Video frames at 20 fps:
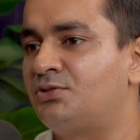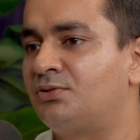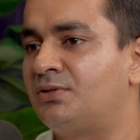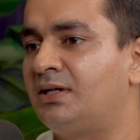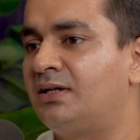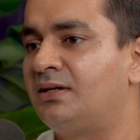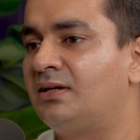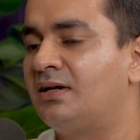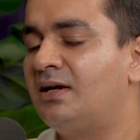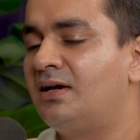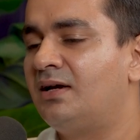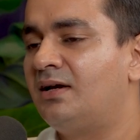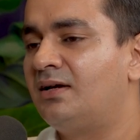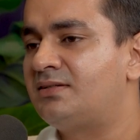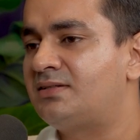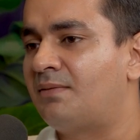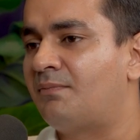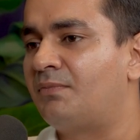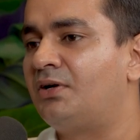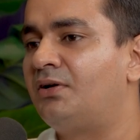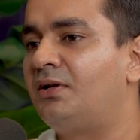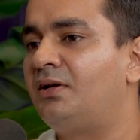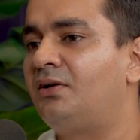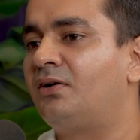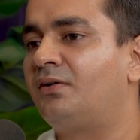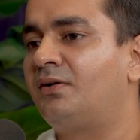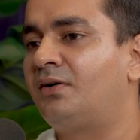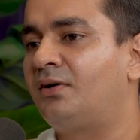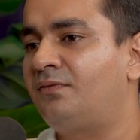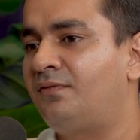You need somebody to take
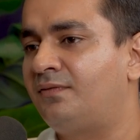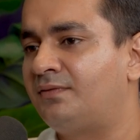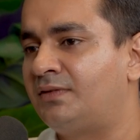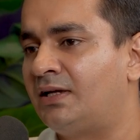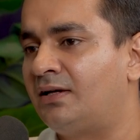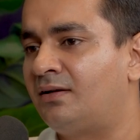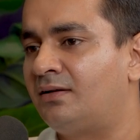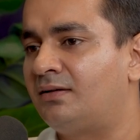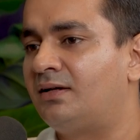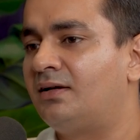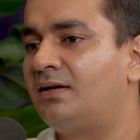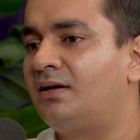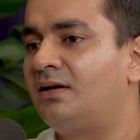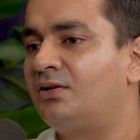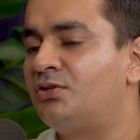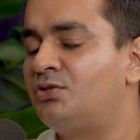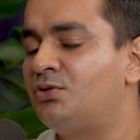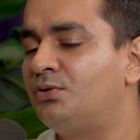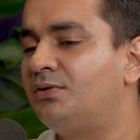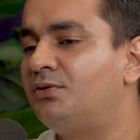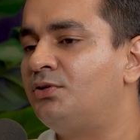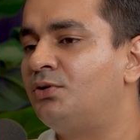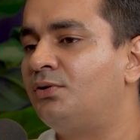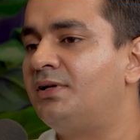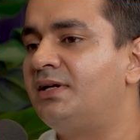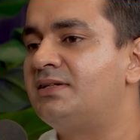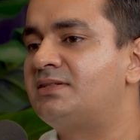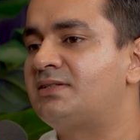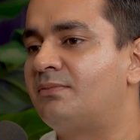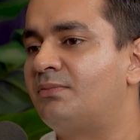care of you
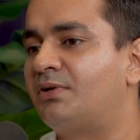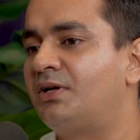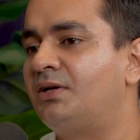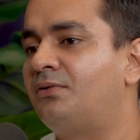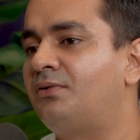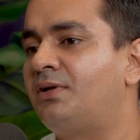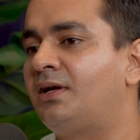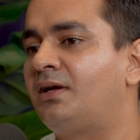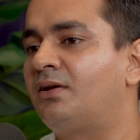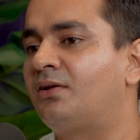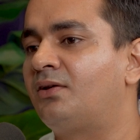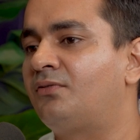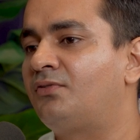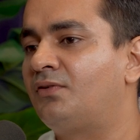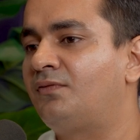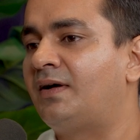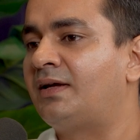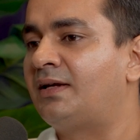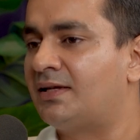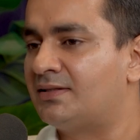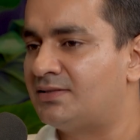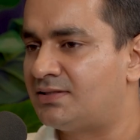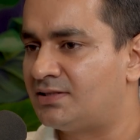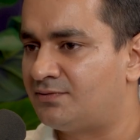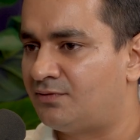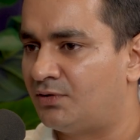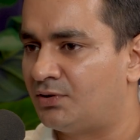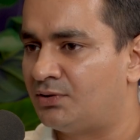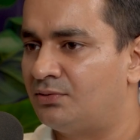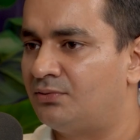need somebody to take care of your finances
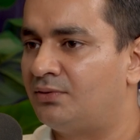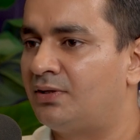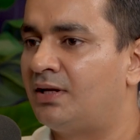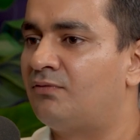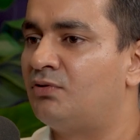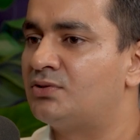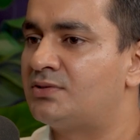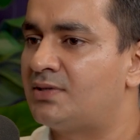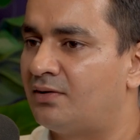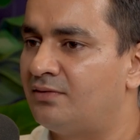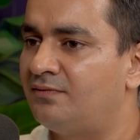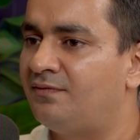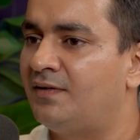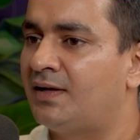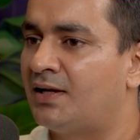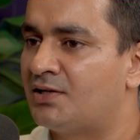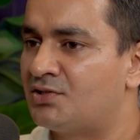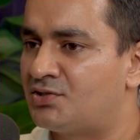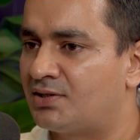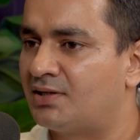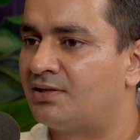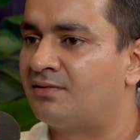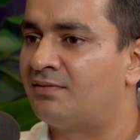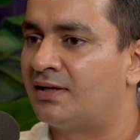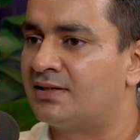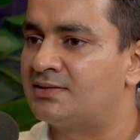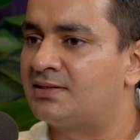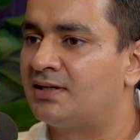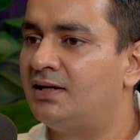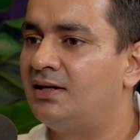for you, give you sound financial
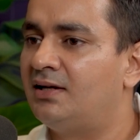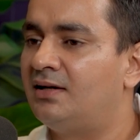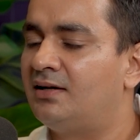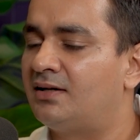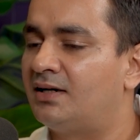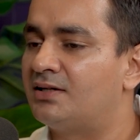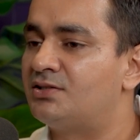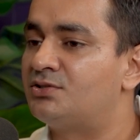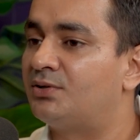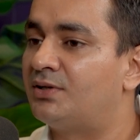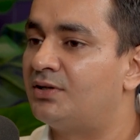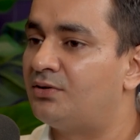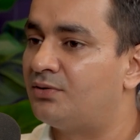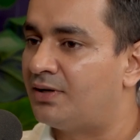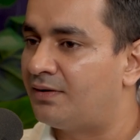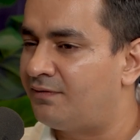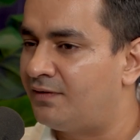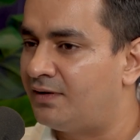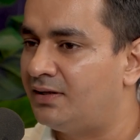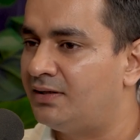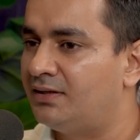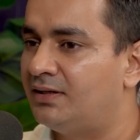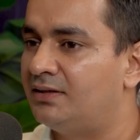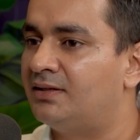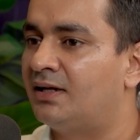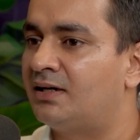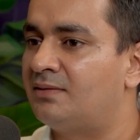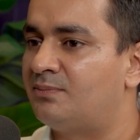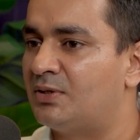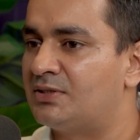advice, right? So you definitely need
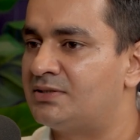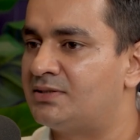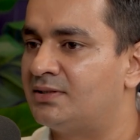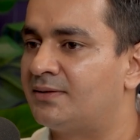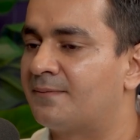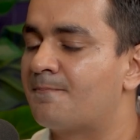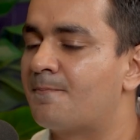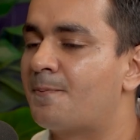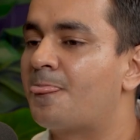that person.